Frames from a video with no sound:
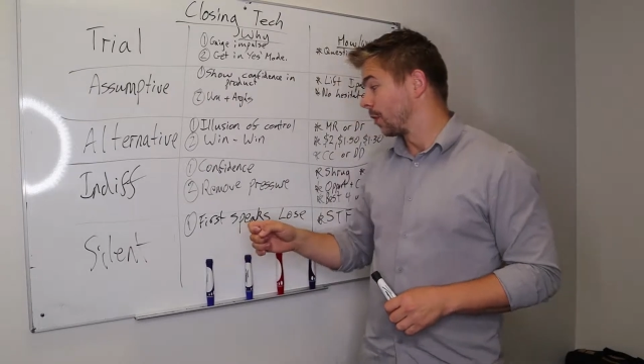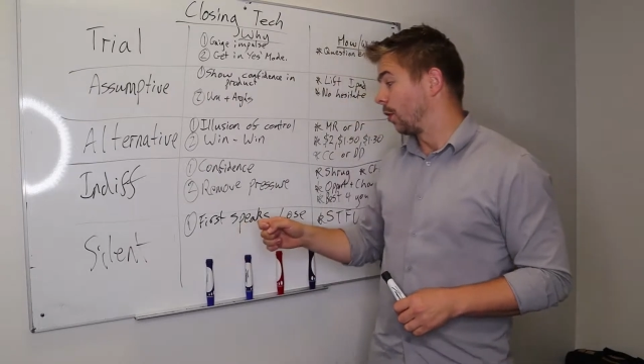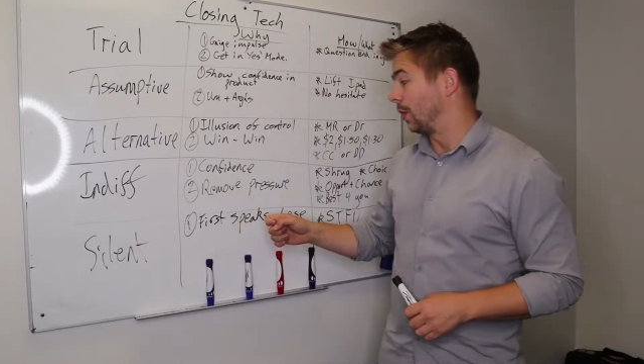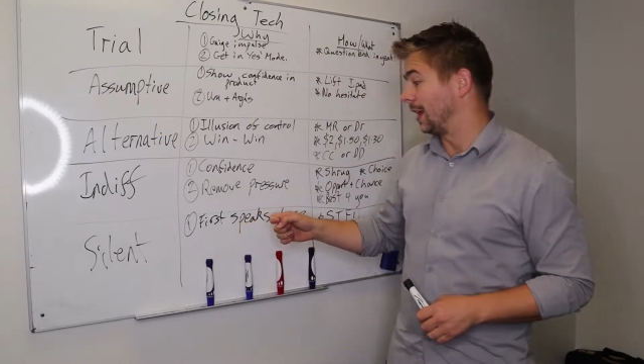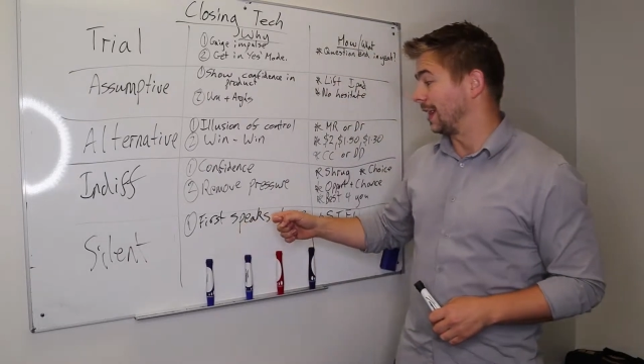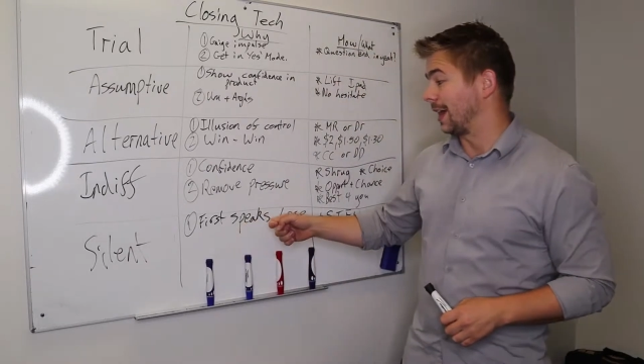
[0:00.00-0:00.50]

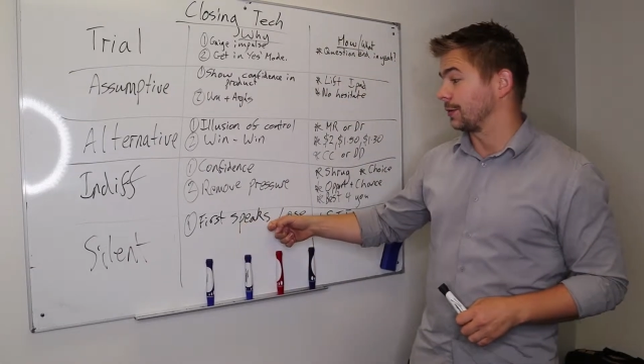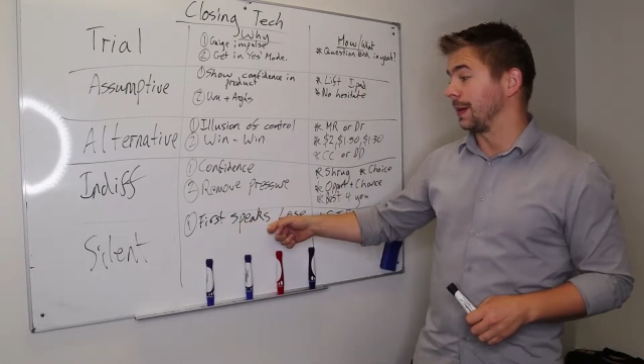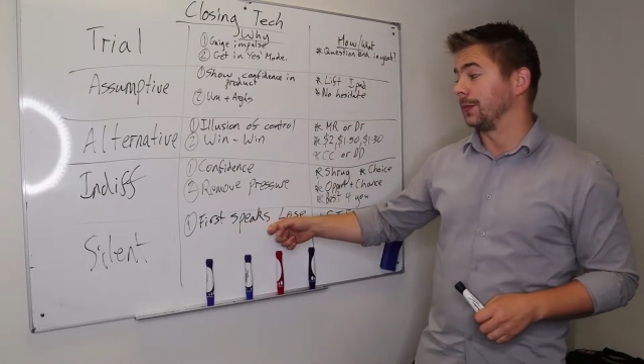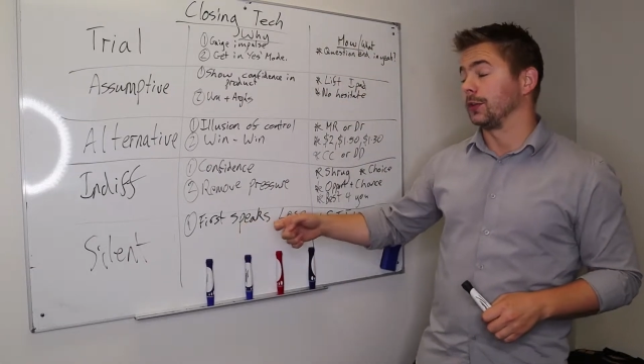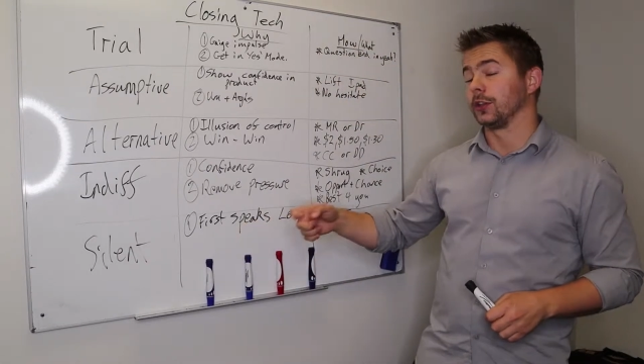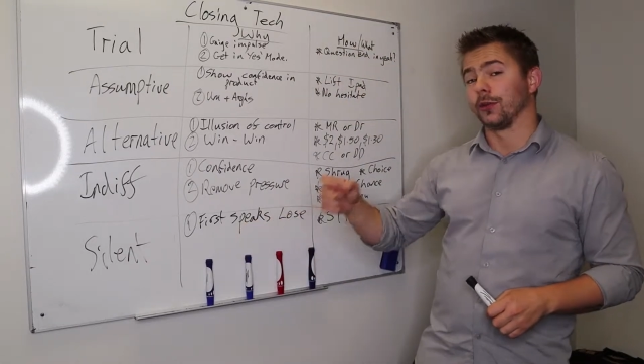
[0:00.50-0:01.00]
What it allows
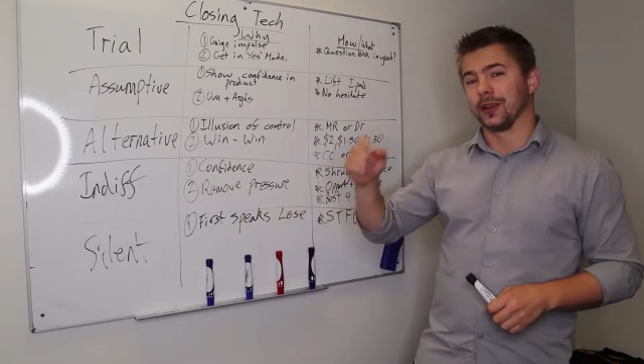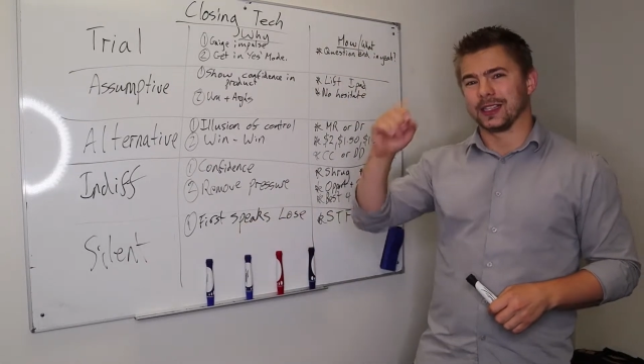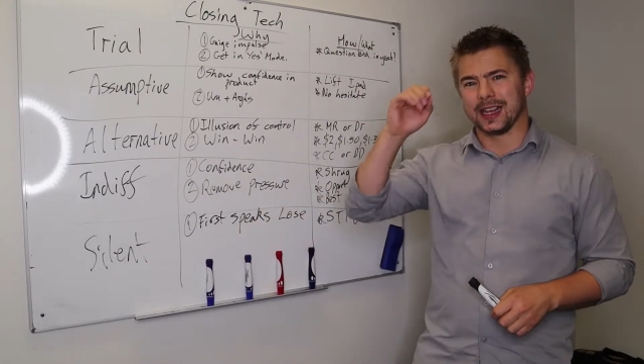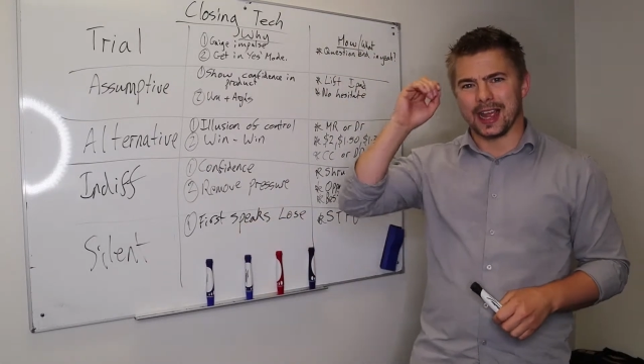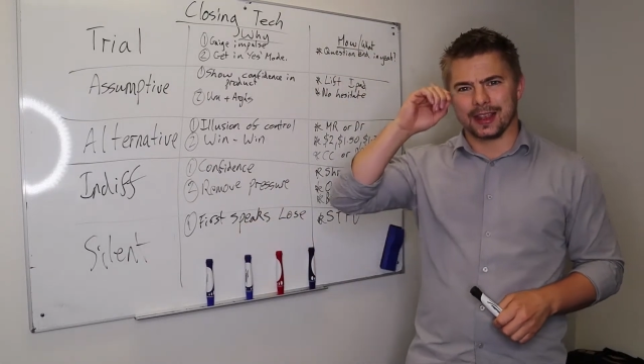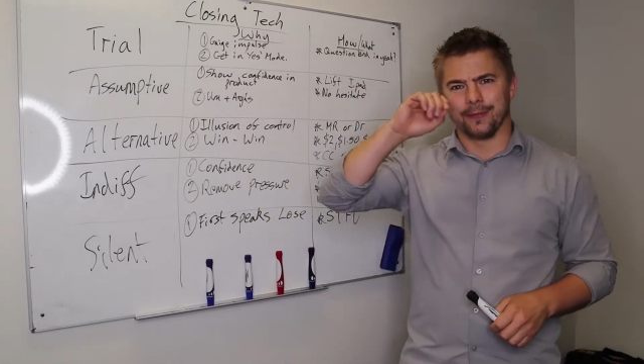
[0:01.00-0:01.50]
people to do is
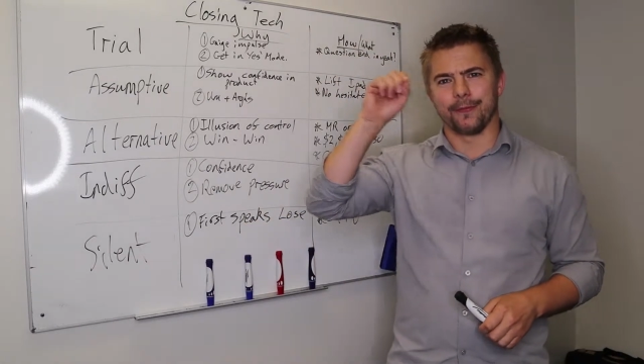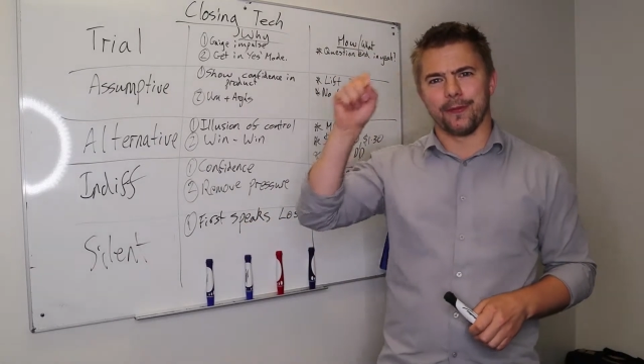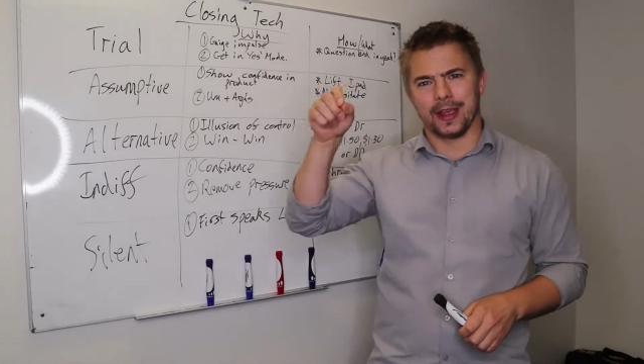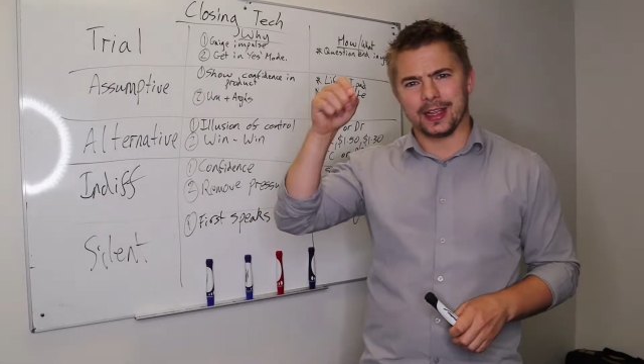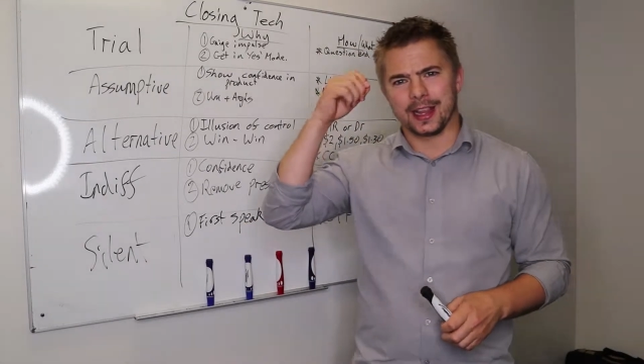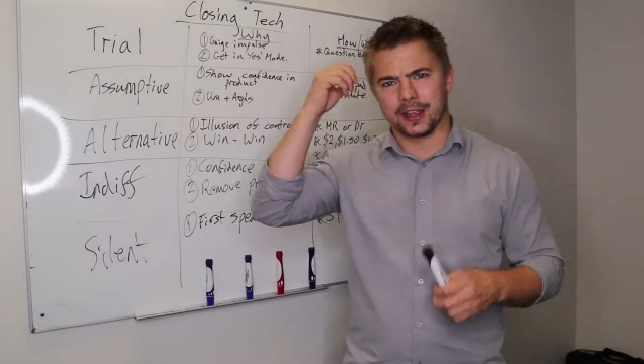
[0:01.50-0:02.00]
let them
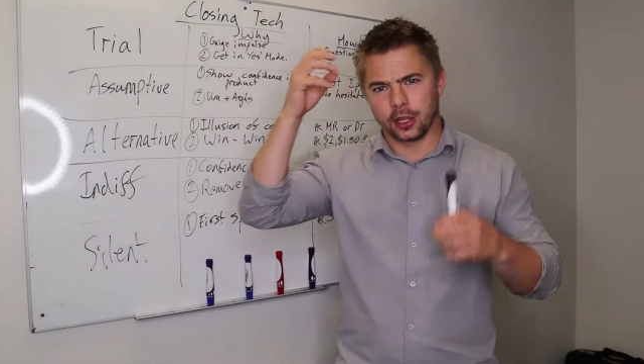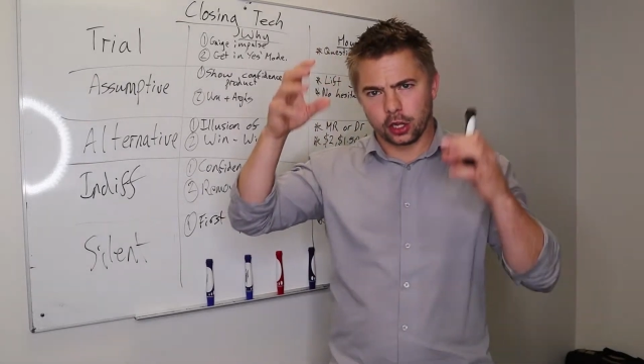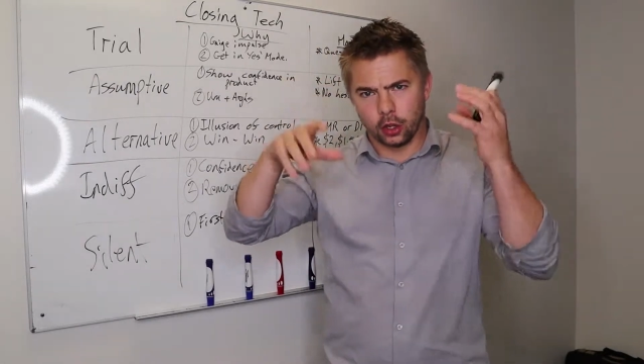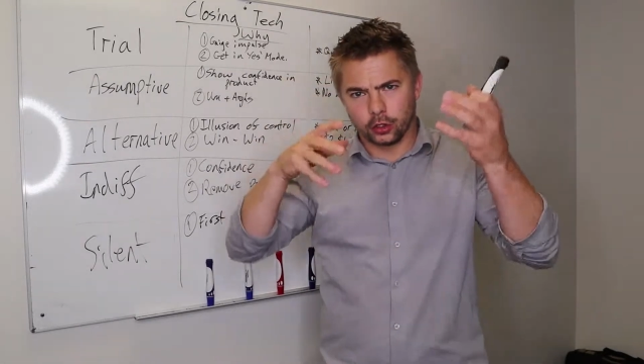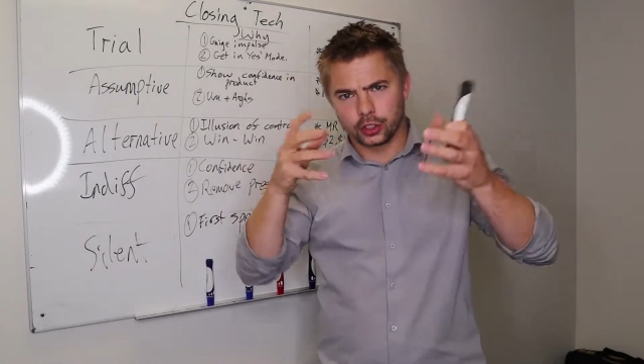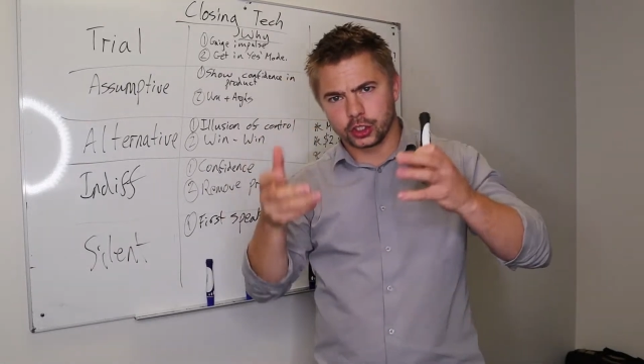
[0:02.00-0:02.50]
think, let the
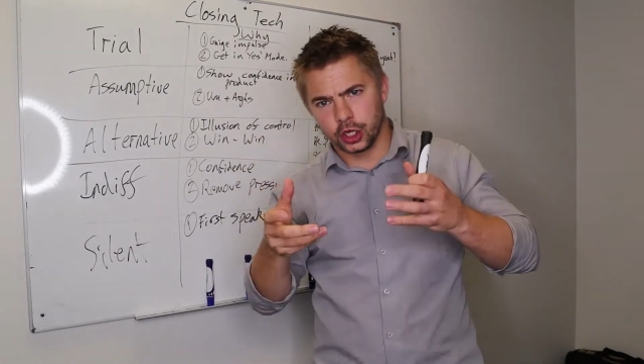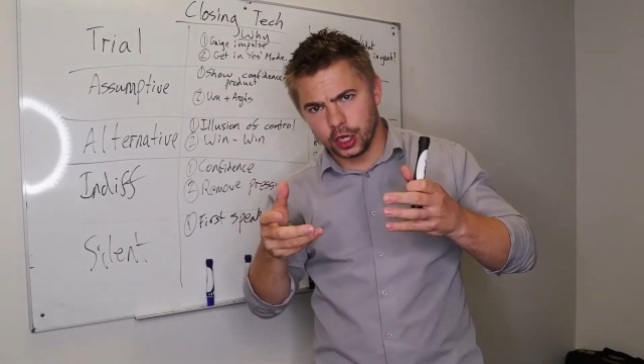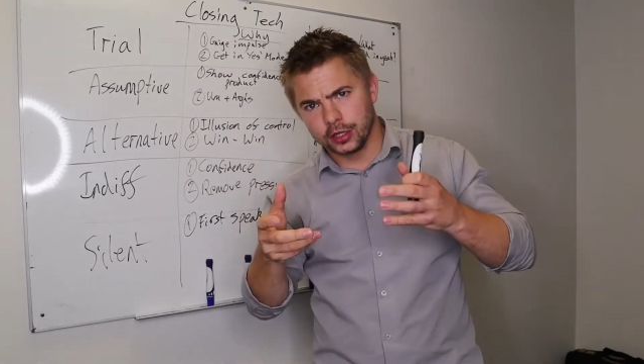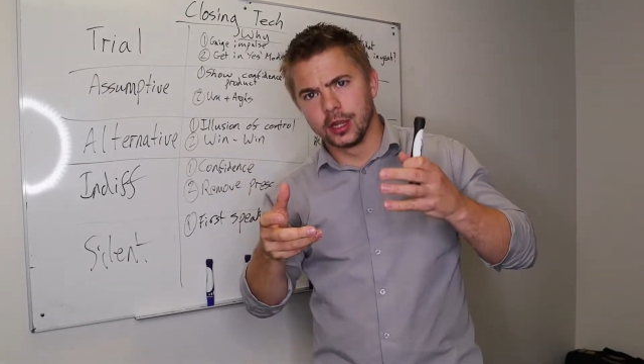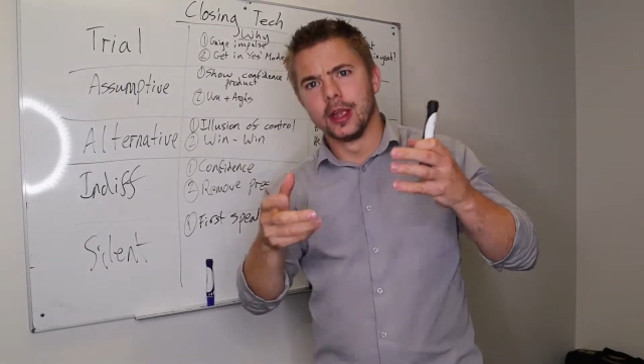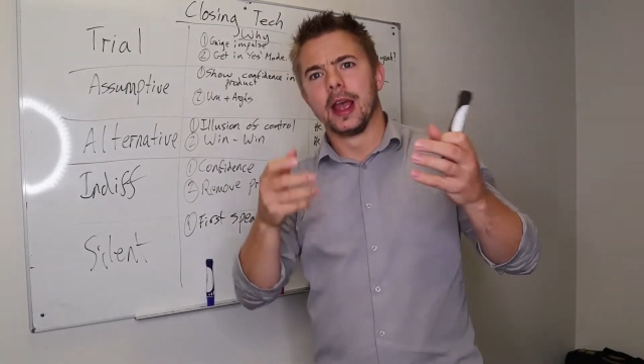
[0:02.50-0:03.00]
cogs
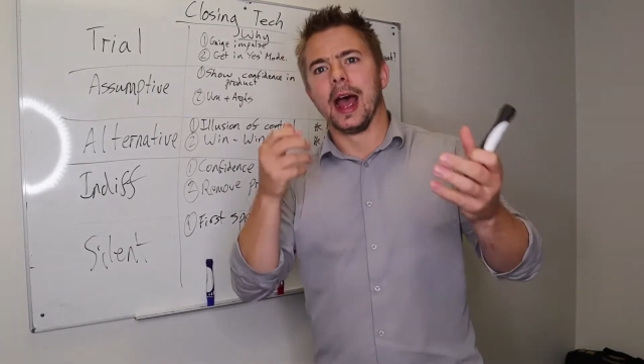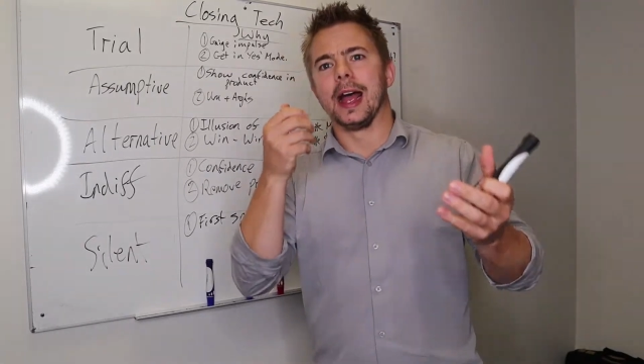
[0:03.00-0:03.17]
turn,